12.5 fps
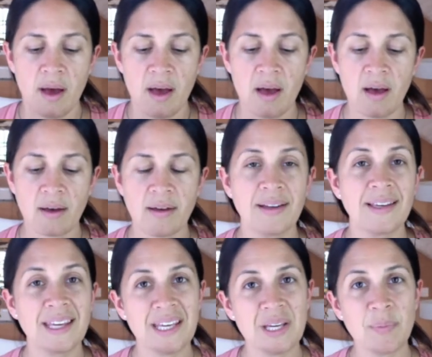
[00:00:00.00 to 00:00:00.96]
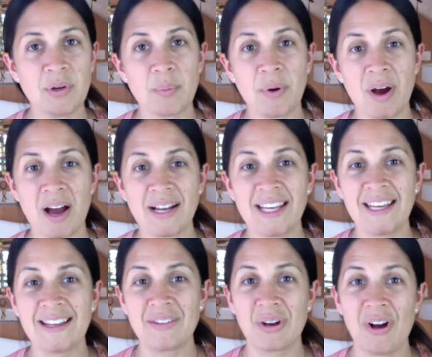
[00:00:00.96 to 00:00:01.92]
uh, keep your
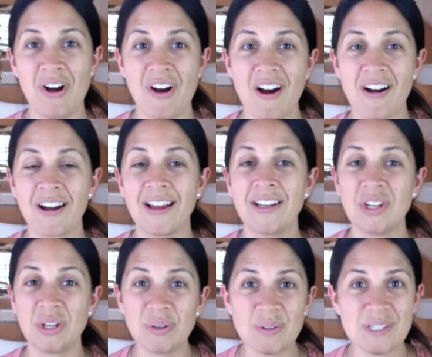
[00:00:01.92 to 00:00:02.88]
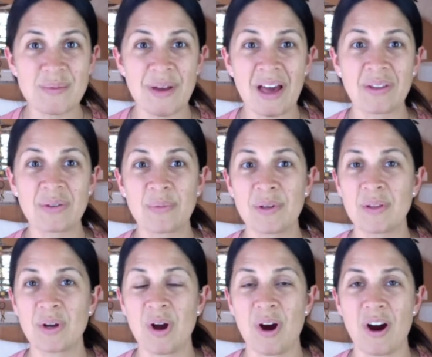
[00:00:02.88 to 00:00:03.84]
potty in the car and use the bathroom
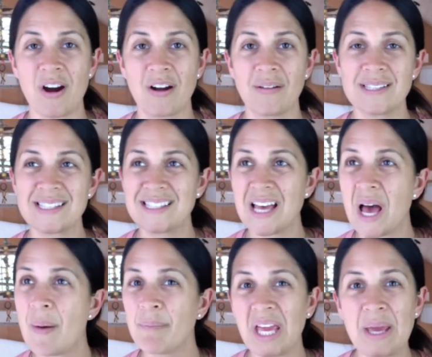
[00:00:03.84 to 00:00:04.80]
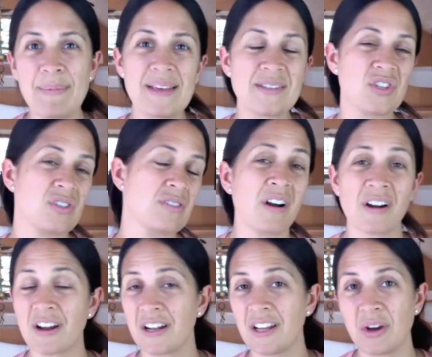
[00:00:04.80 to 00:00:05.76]
in the car. Some babies just
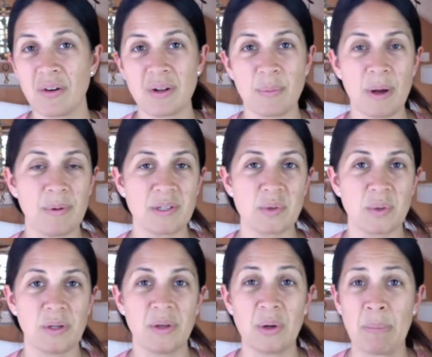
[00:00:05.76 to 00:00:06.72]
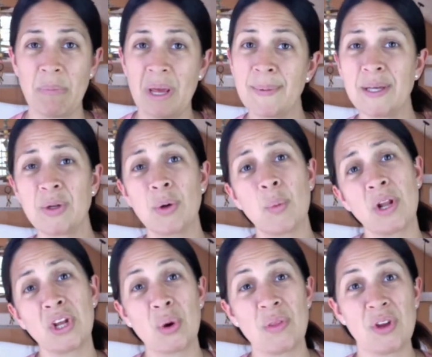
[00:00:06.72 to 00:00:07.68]
aren't going to go in a public toilet, or maybe you don't
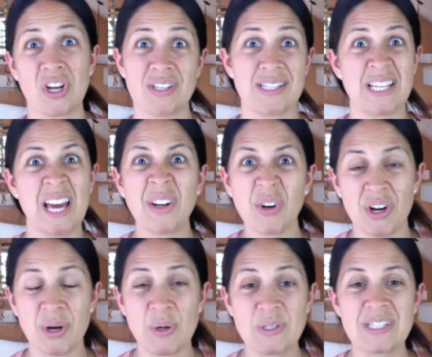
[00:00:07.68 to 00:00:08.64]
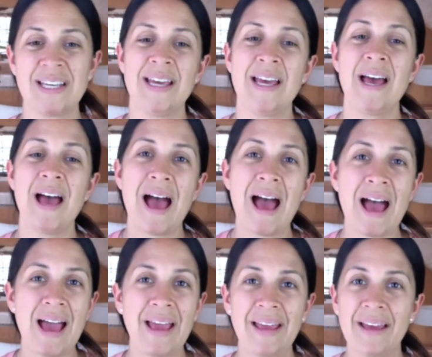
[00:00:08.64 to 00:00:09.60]
want to go in there because it's kind of gross.
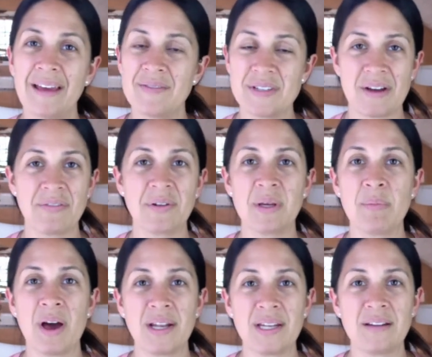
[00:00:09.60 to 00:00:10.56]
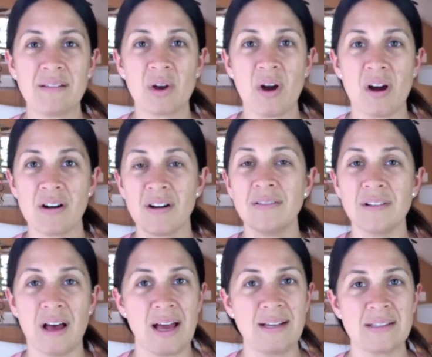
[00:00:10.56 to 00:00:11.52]
I have definitely pottied in the car a
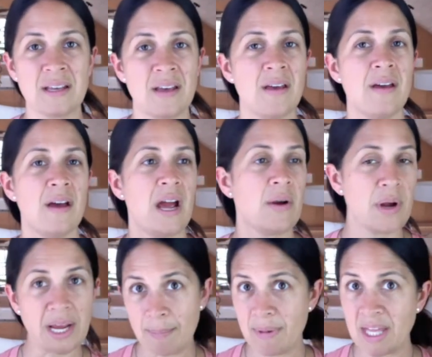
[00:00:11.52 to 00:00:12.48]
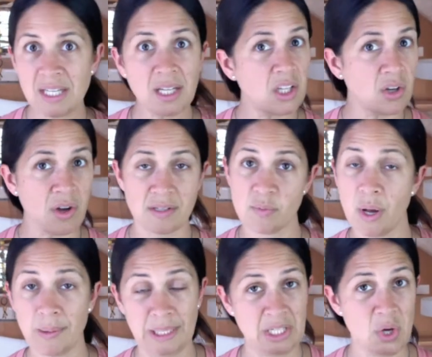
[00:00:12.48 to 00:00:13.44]
lot. I recommend it. You guys
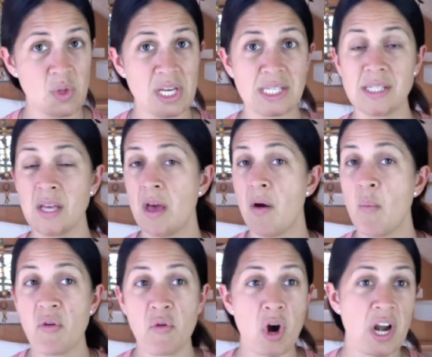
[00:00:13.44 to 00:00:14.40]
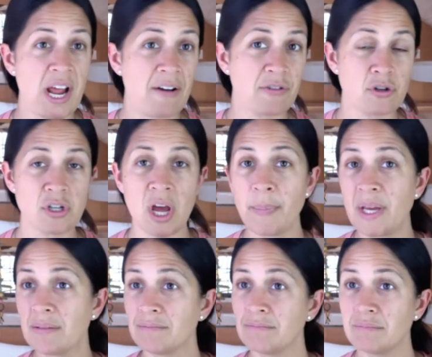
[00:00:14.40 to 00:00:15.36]
probably know this. Before and after
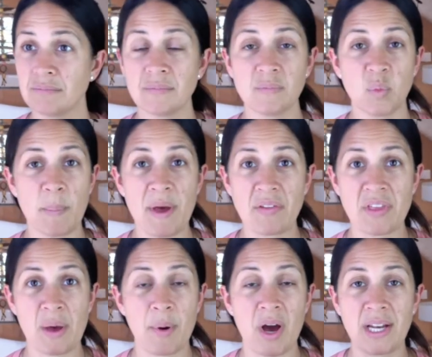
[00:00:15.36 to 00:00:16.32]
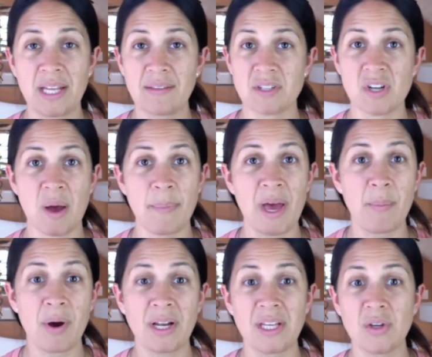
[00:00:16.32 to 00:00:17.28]
shopping, whip out that potty, the top
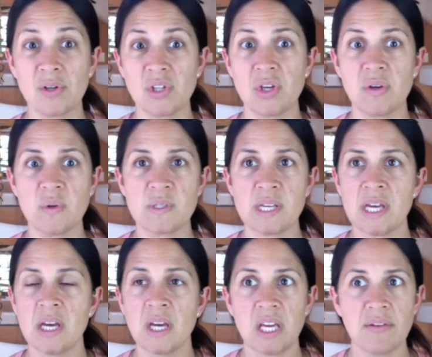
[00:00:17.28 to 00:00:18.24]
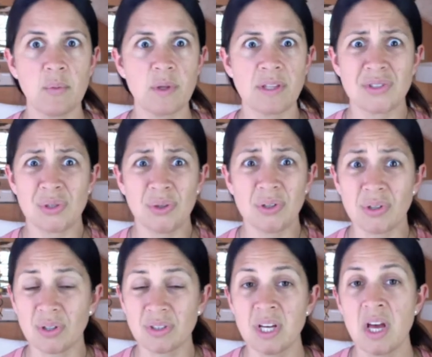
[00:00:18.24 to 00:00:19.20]
hat potty you can use even with a two
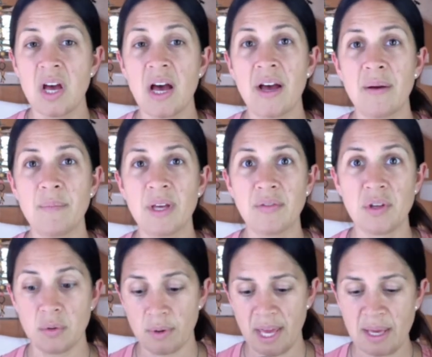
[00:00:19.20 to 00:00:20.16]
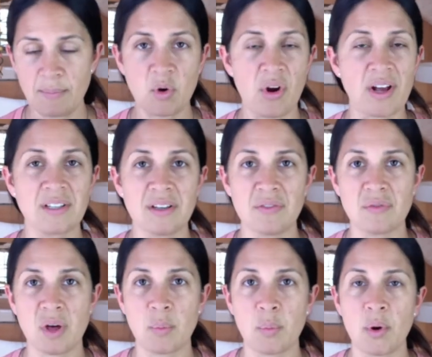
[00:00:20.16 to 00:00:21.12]
year old um, if you aim correctly, if
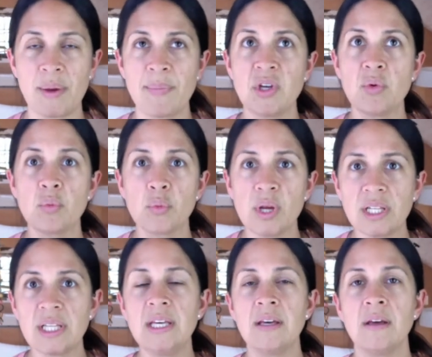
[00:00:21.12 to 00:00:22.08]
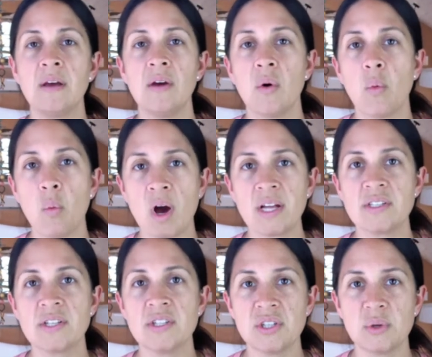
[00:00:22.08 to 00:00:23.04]
you've got a boy, but you really
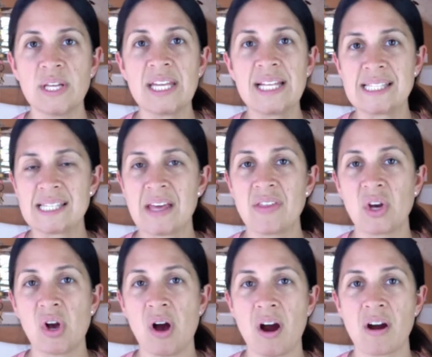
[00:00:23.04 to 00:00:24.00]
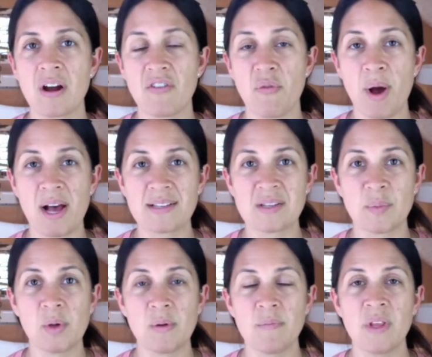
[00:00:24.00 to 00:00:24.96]
want to do it inside the car if
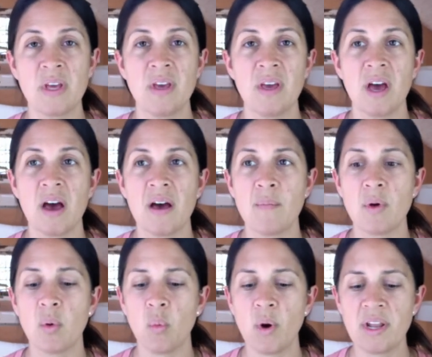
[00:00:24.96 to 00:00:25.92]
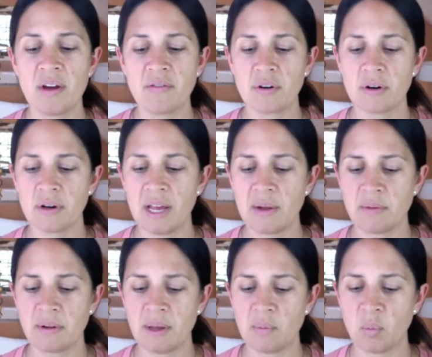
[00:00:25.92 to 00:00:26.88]
possible. Um, whenever,
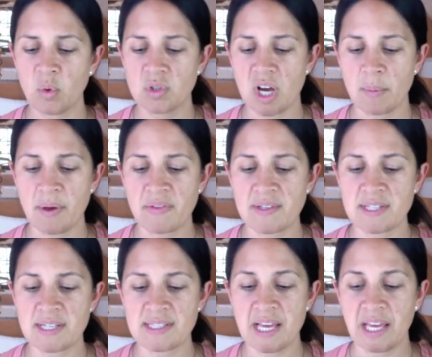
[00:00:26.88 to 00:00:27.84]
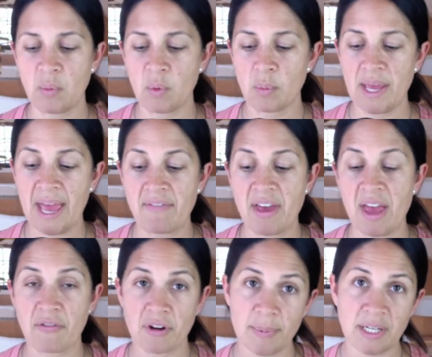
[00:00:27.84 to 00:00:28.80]
and, and we'll talk about this in a second, where we have
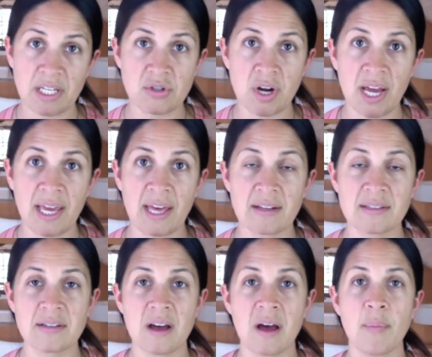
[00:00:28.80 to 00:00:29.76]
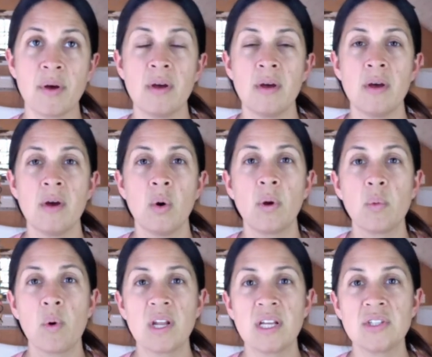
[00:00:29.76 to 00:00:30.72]
everybody try at a stop, we
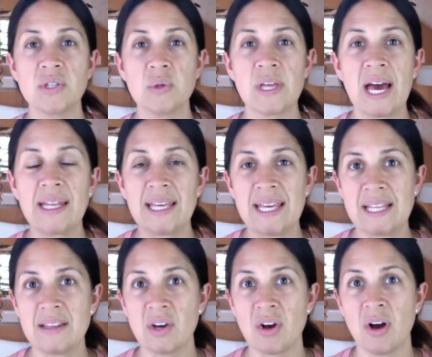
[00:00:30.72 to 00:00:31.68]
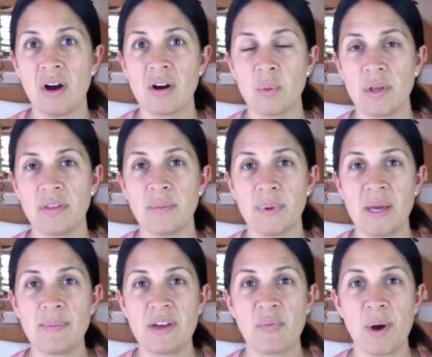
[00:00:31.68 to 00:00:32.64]
want to do that in the car with the
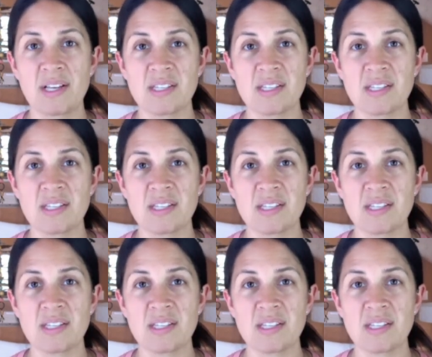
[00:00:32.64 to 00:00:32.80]
baby if